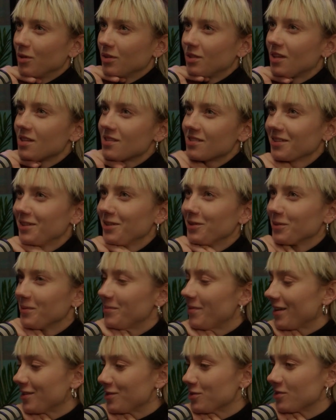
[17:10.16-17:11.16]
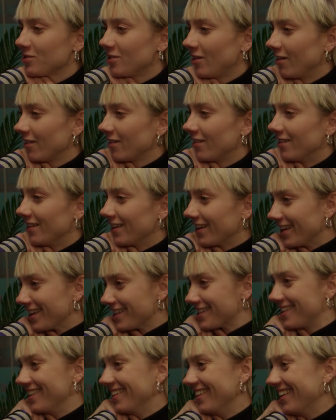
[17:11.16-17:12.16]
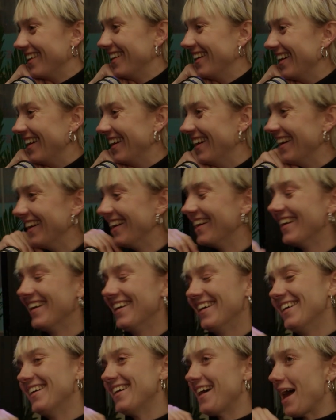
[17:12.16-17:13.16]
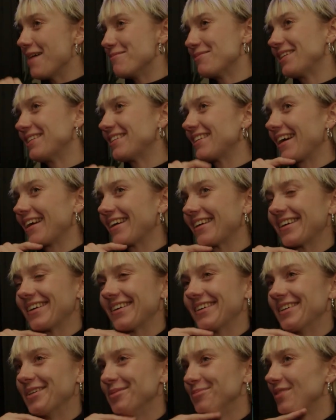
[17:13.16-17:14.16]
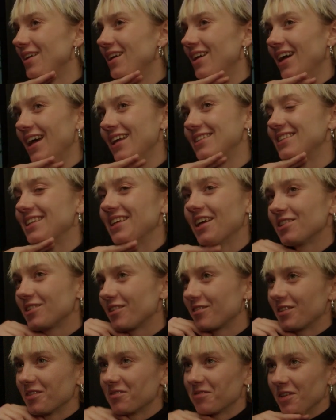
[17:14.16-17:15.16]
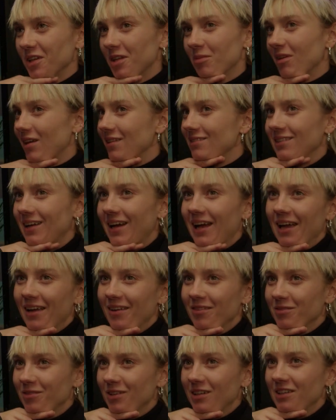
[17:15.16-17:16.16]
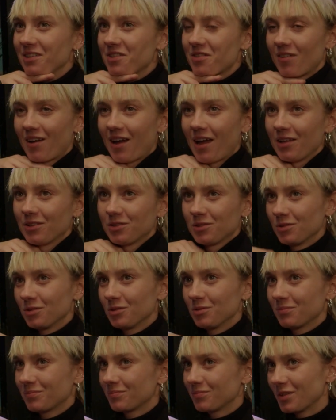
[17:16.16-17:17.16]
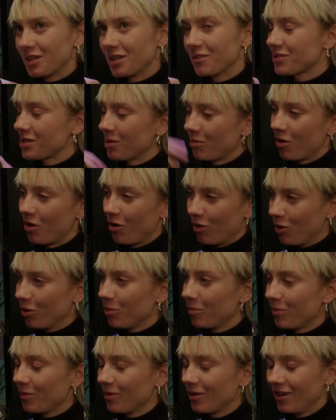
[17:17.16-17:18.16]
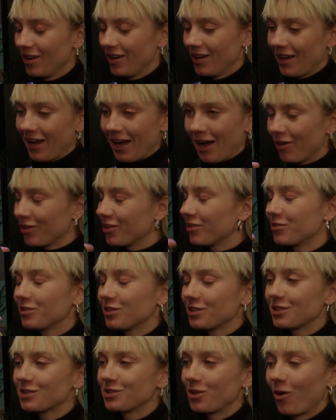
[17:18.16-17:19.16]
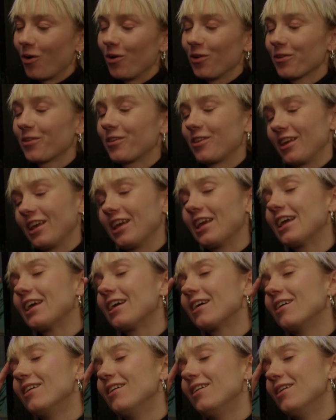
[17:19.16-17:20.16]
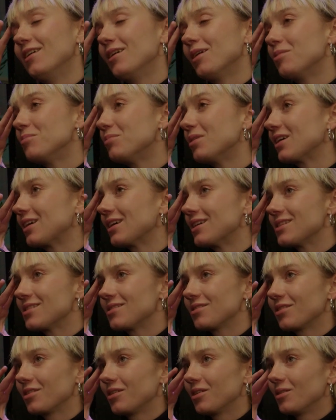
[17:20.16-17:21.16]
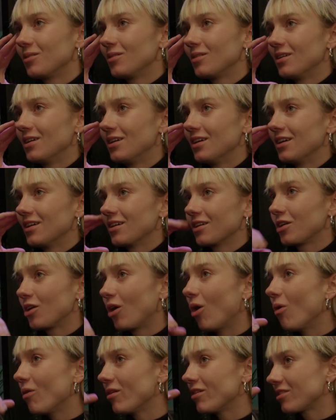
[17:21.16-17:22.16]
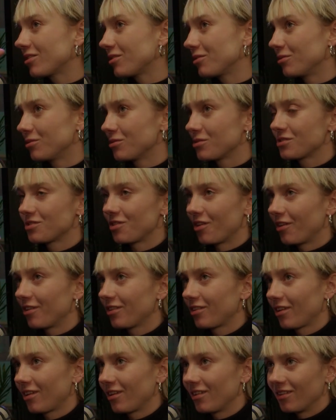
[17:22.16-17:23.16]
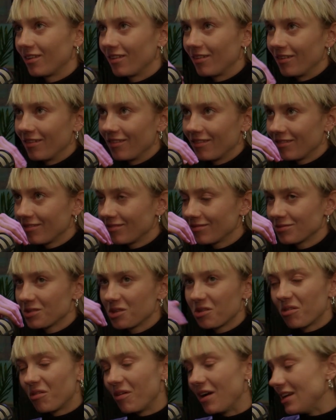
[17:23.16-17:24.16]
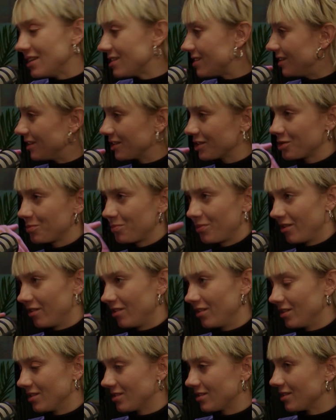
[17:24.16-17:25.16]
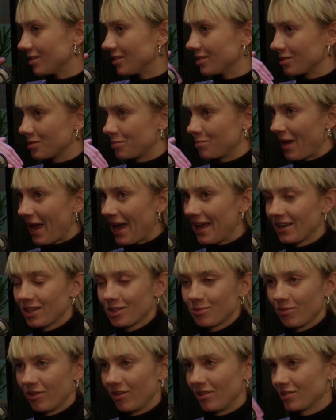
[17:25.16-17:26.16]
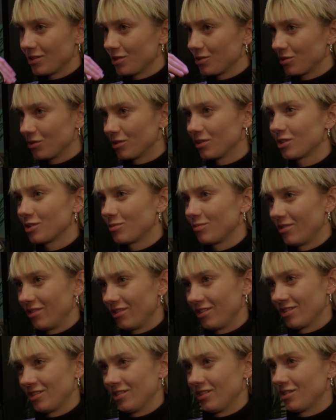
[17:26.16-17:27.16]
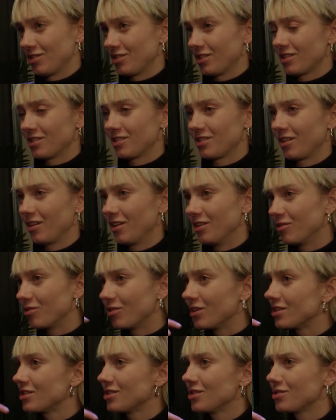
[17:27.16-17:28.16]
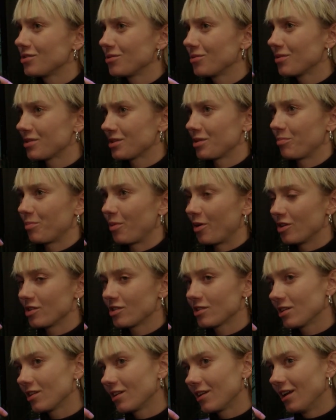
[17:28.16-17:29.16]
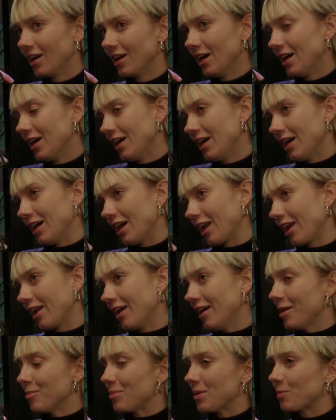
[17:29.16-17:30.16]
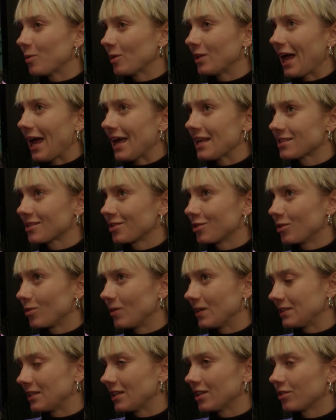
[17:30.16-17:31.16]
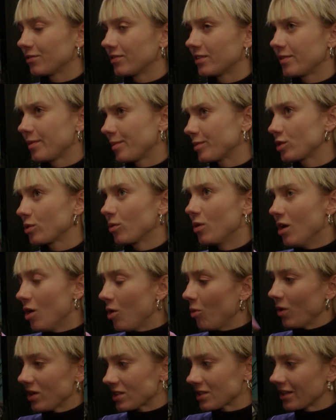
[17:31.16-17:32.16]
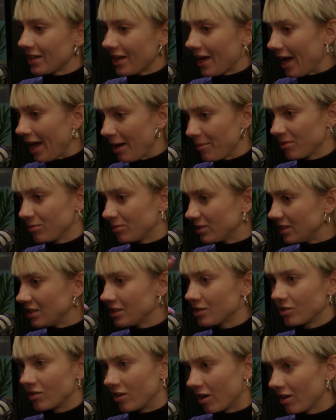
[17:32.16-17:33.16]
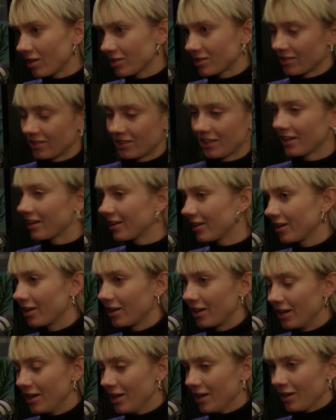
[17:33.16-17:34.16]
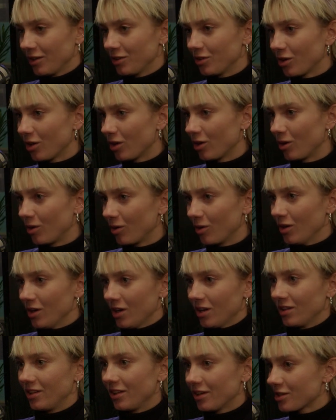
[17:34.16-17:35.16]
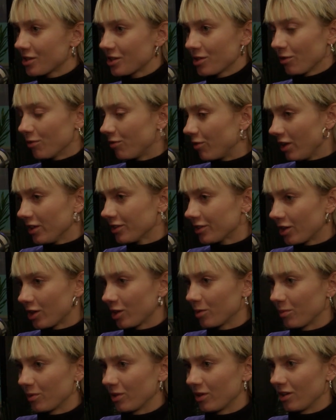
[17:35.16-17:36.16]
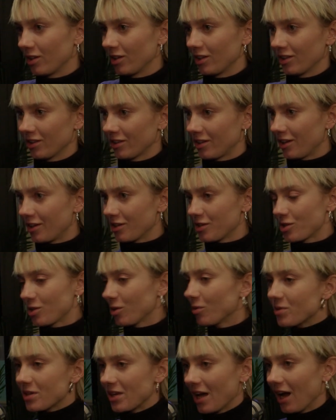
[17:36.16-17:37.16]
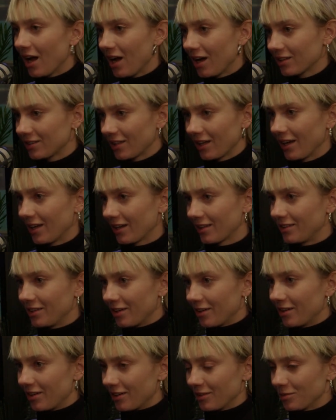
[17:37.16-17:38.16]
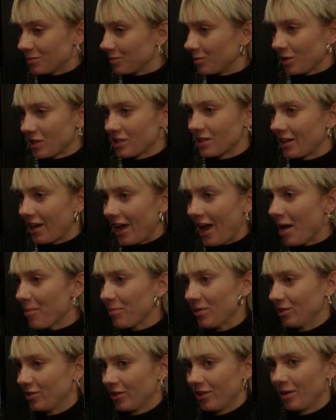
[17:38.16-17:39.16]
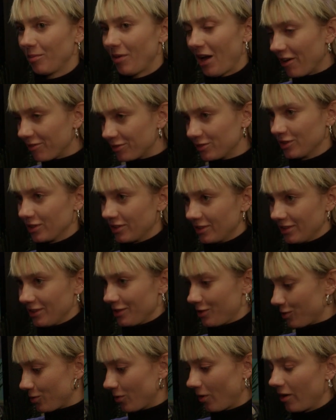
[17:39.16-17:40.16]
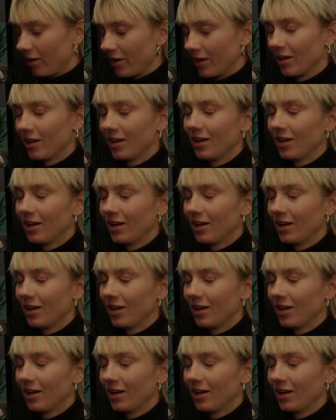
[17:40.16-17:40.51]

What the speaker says: doesn't kill you makes you stronger, I guess. I mean, like, at the end of the film, I really tried to give some hope out of this whole thing, because, you know, going through certain crazy experiences, bad experiences, good experiences, just enriches you as a person. And people ask, you know, at the end of the film, so what's going to happen with these girls? Are they going to, you know, they're so vulnerable, they're so young, like, what's going to happen to them after this story?